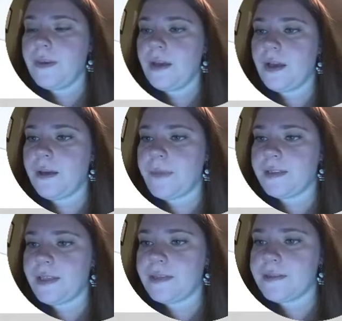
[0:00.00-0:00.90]
My
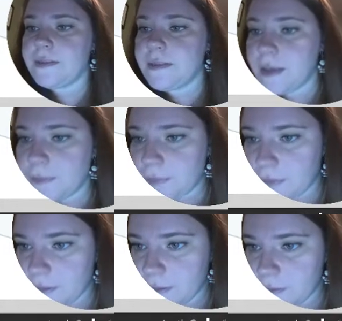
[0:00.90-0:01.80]
last step
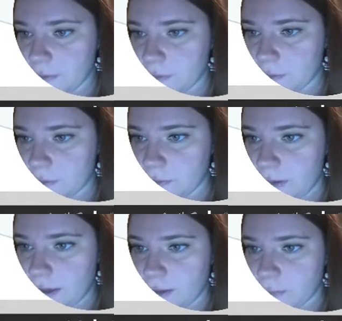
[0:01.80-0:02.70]
is to
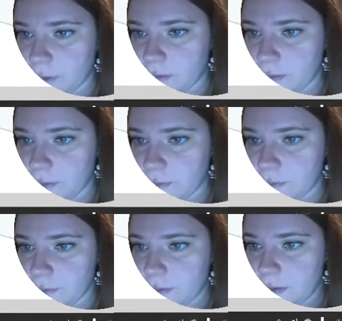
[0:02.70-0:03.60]
add windows
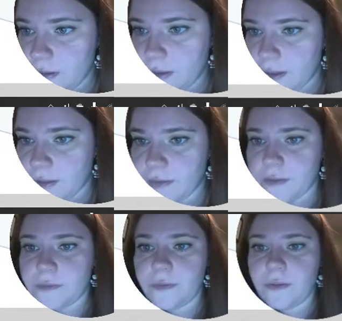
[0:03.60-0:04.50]
and a
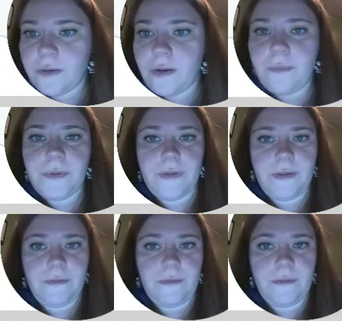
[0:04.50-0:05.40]
door
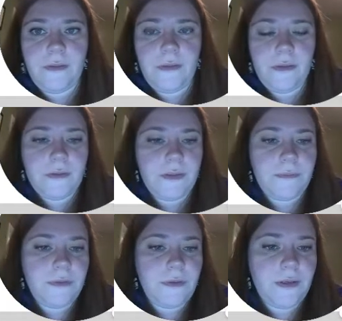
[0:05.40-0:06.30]
opening. So I'm
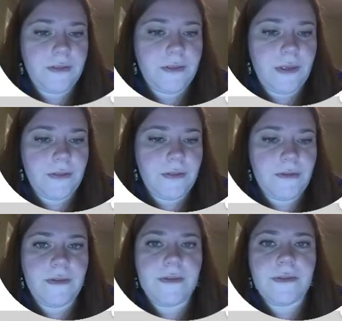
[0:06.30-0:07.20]
going to draw a sketch
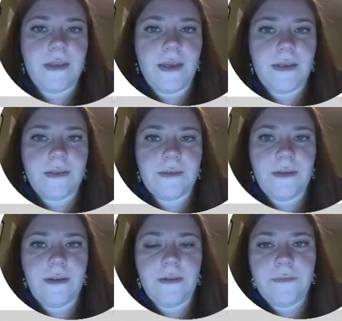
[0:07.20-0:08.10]
on this side
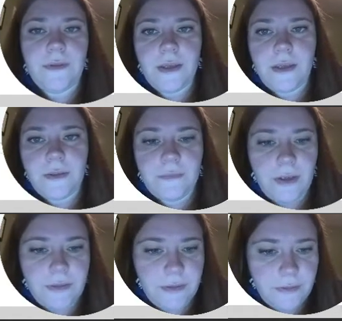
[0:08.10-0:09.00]
of a
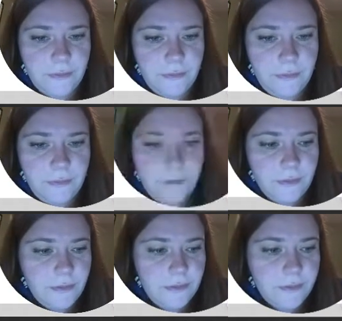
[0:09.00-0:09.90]
rectangle,
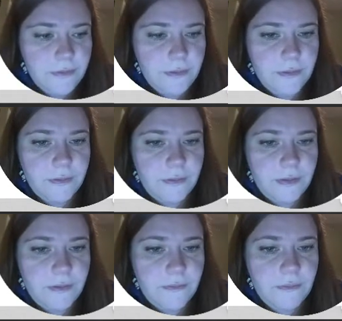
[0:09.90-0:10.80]
starting
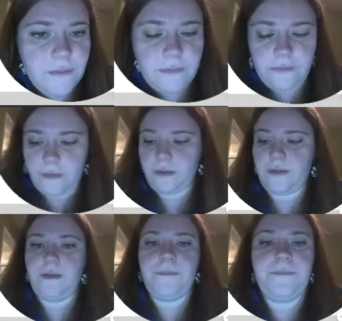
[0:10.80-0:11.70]
down.
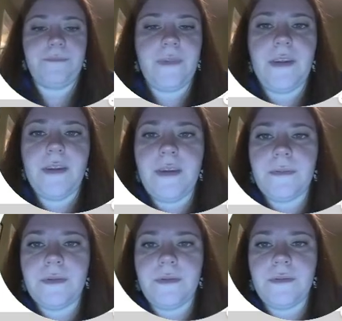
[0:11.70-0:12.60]
I'm
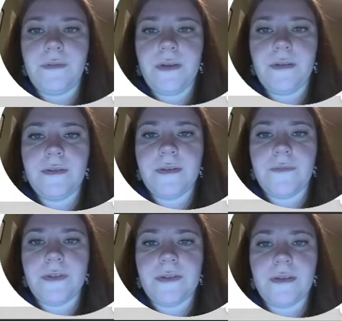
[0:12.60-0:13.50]
going to do, instead
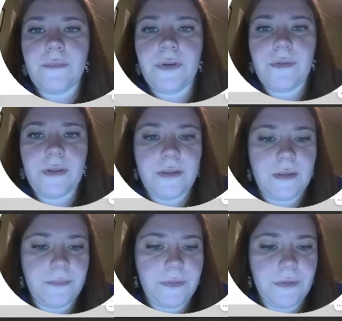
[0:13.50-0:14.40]
of a center point
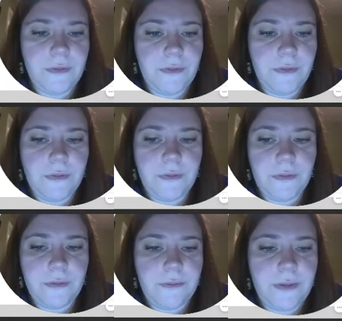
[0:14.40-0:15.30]
rectangle, I'm going to do a
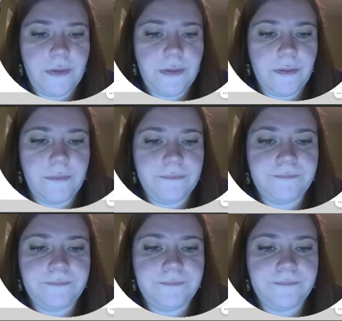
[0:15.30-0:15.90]
corner rectangle.